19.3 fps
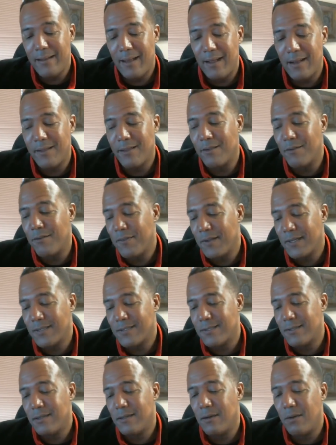I'll either
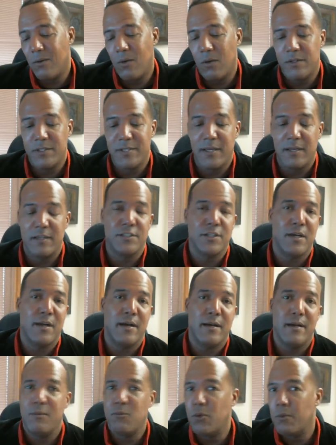fix it or tell
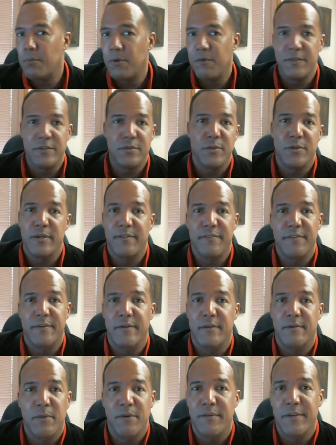John we're moving to a
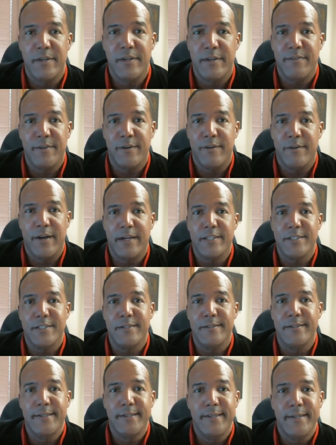different moving a different direction.
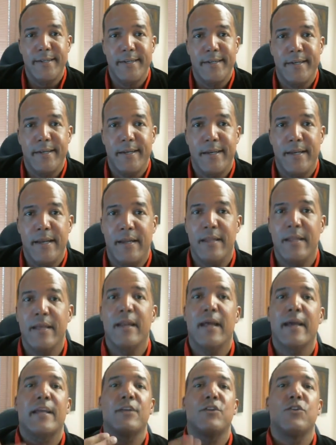And then
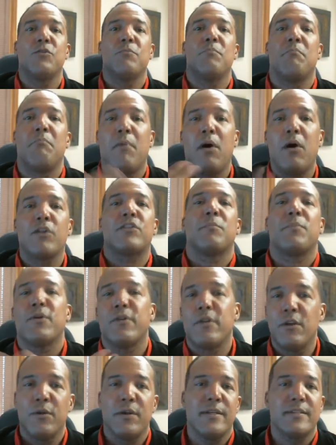so I could do multiple
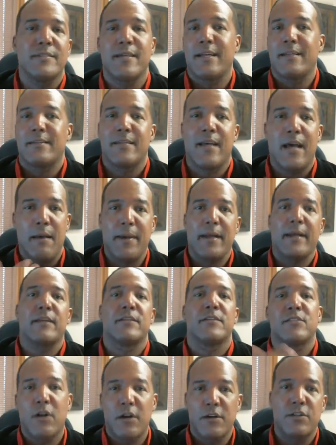units at a time. I could
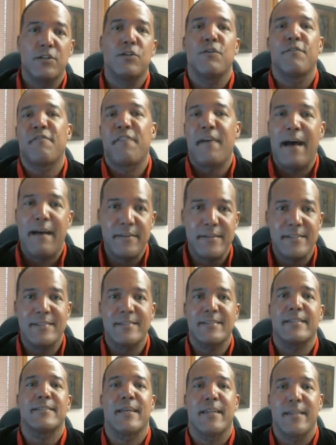start to do five and
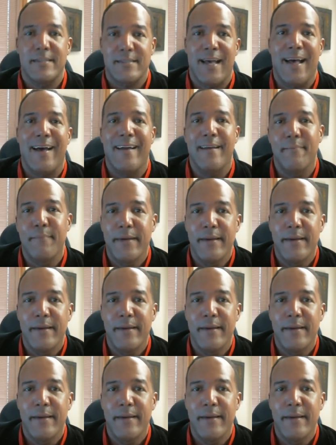six at a time.